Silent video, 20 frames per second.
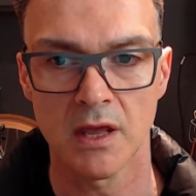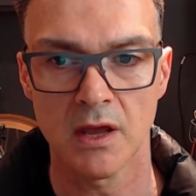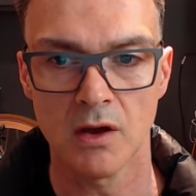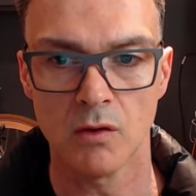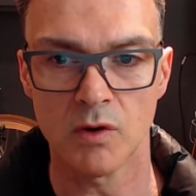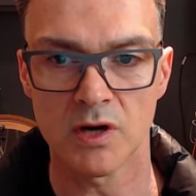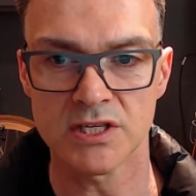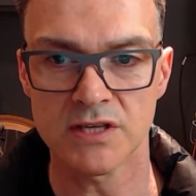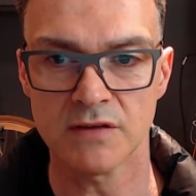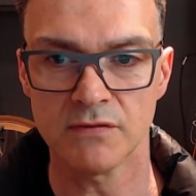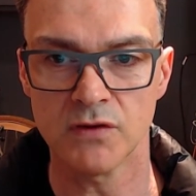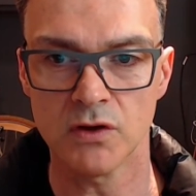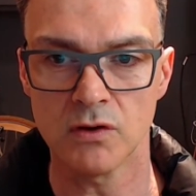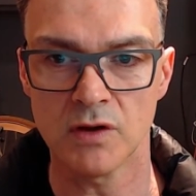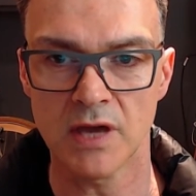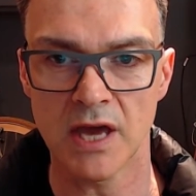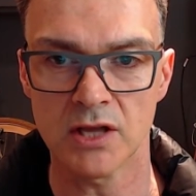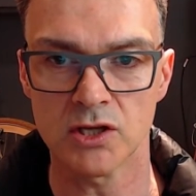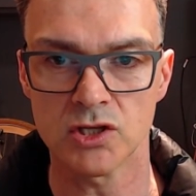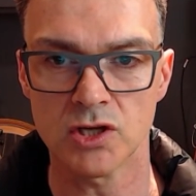Whereas if you
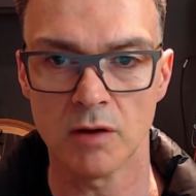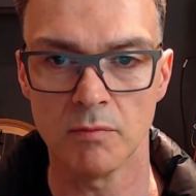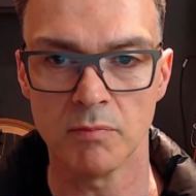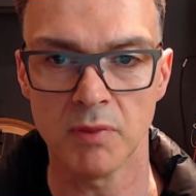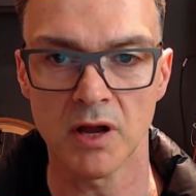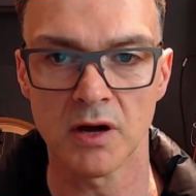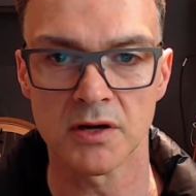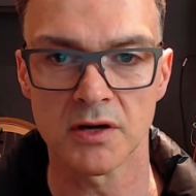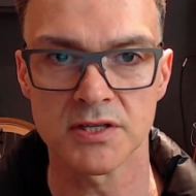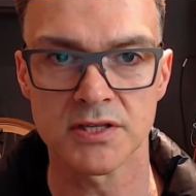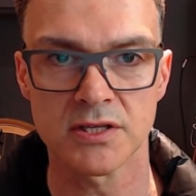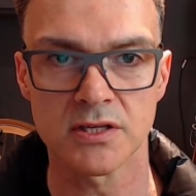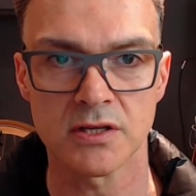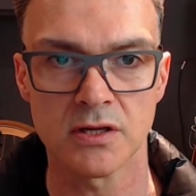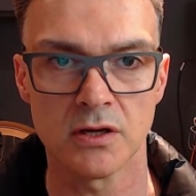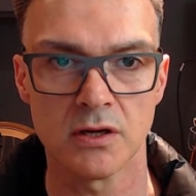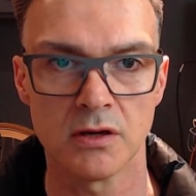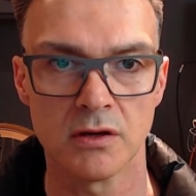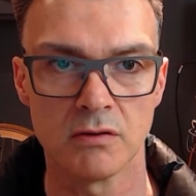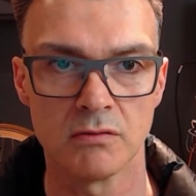get Joe Bloggs
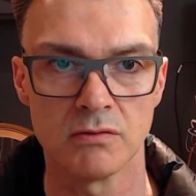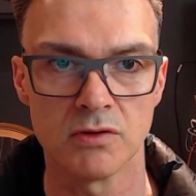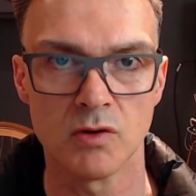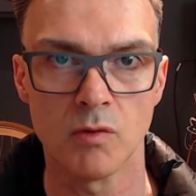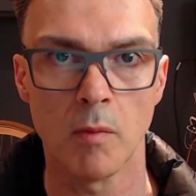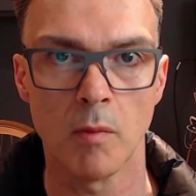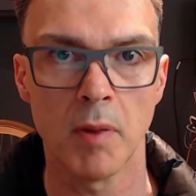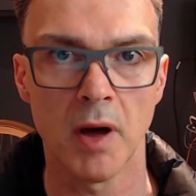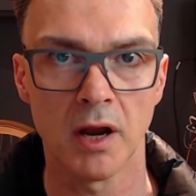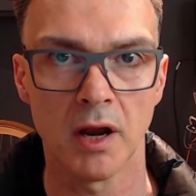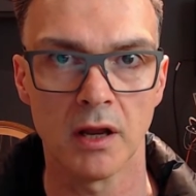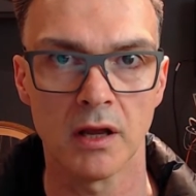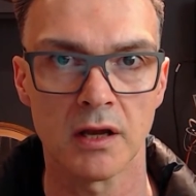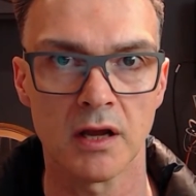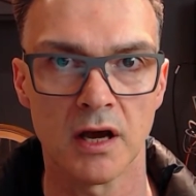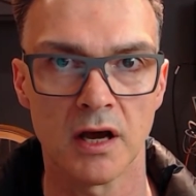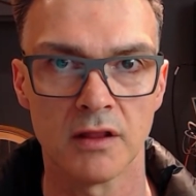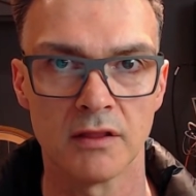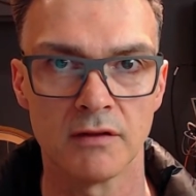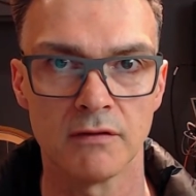to do a Pollock
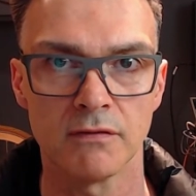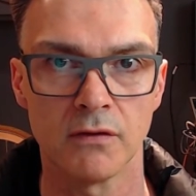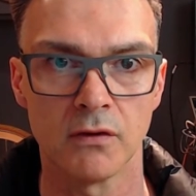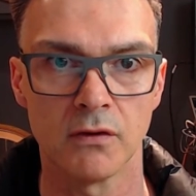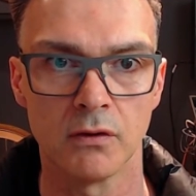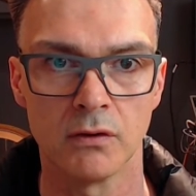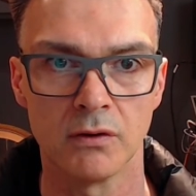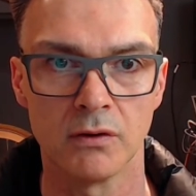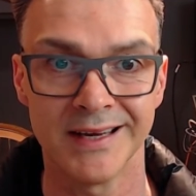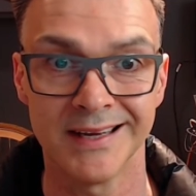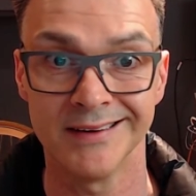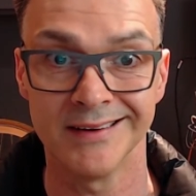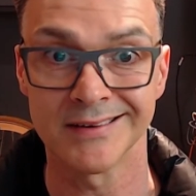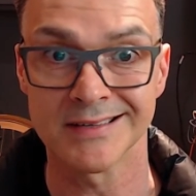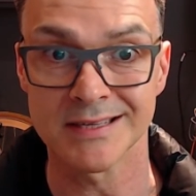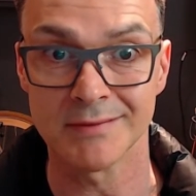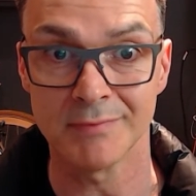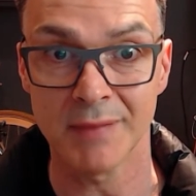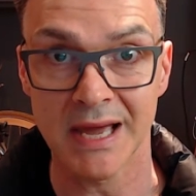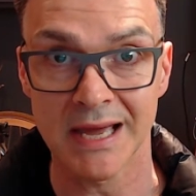on the floor, it
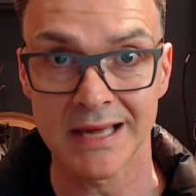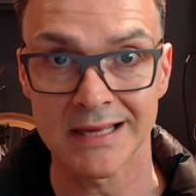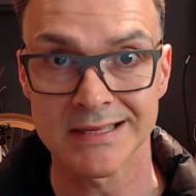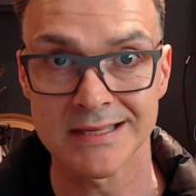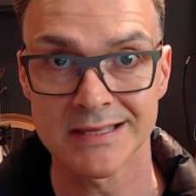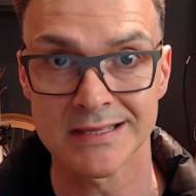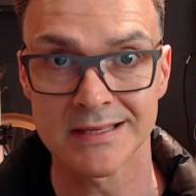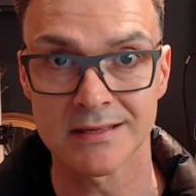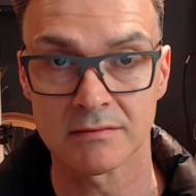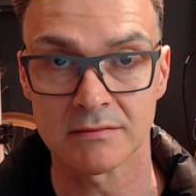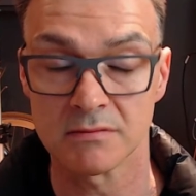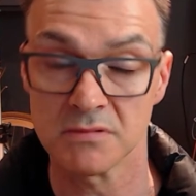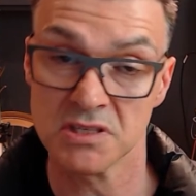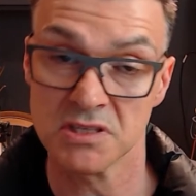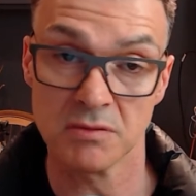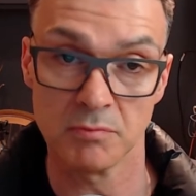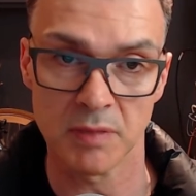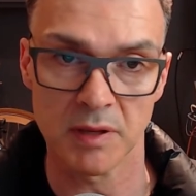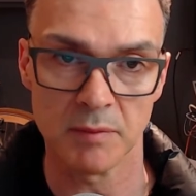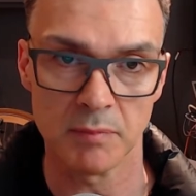looks a mess. And
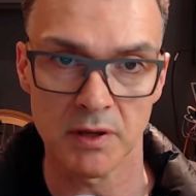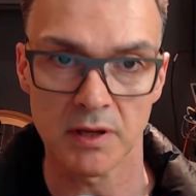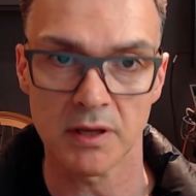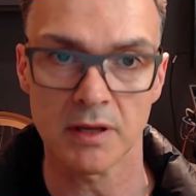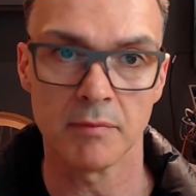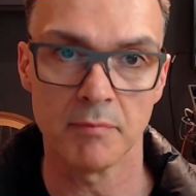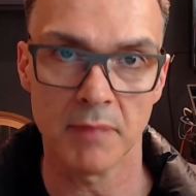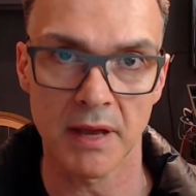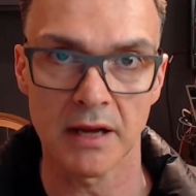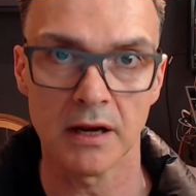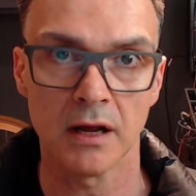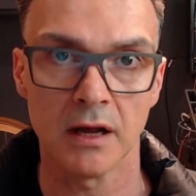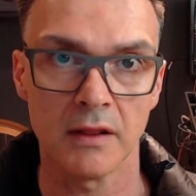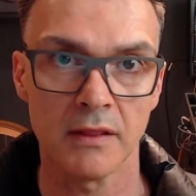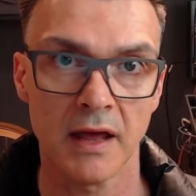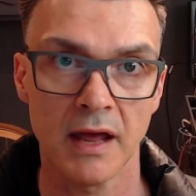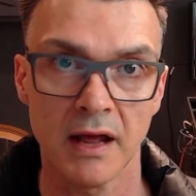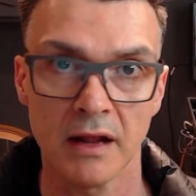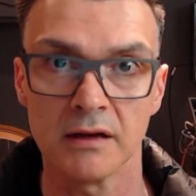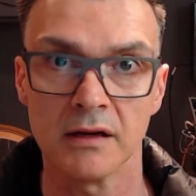some people can paint like
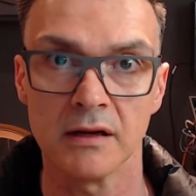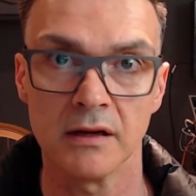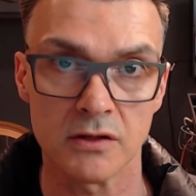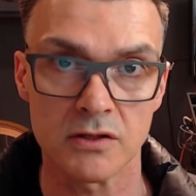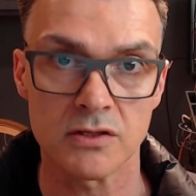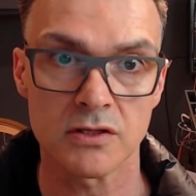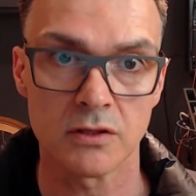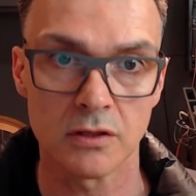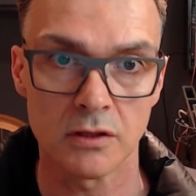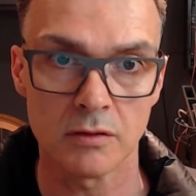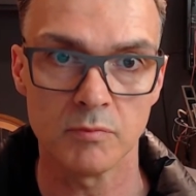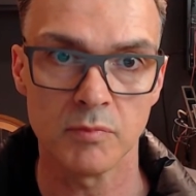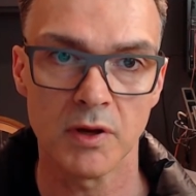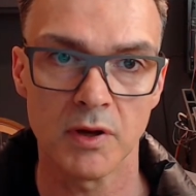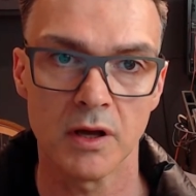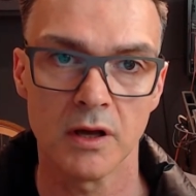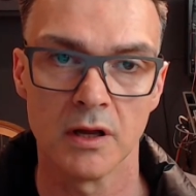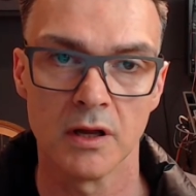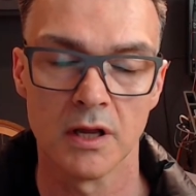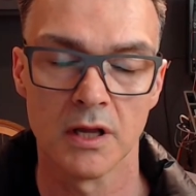that and it looks good,
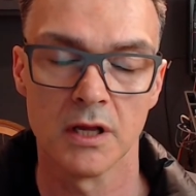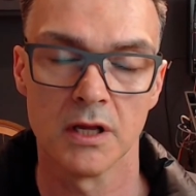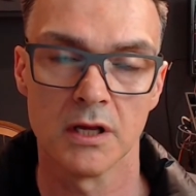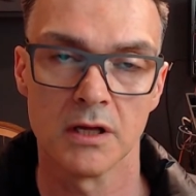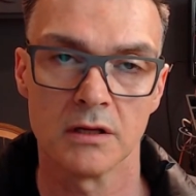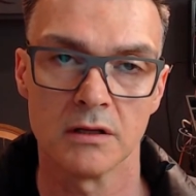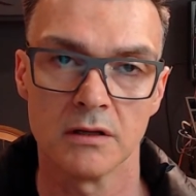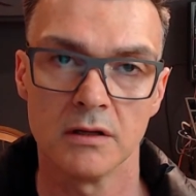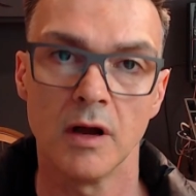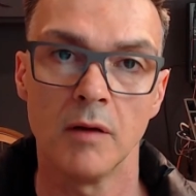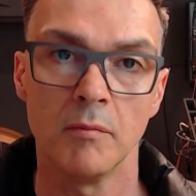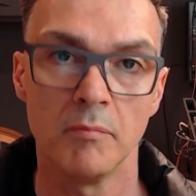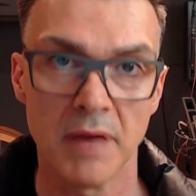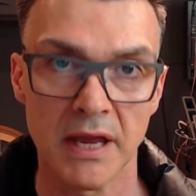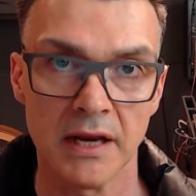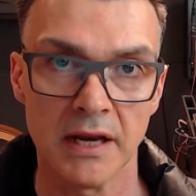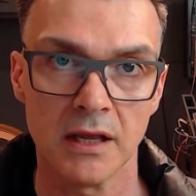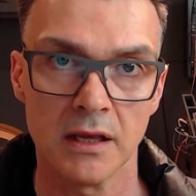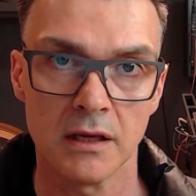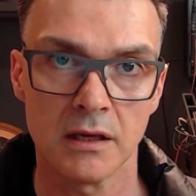but not
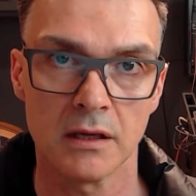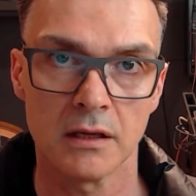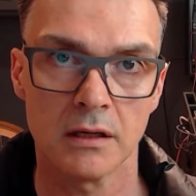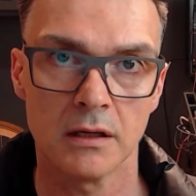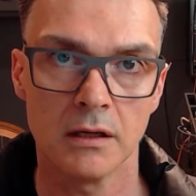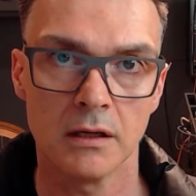many,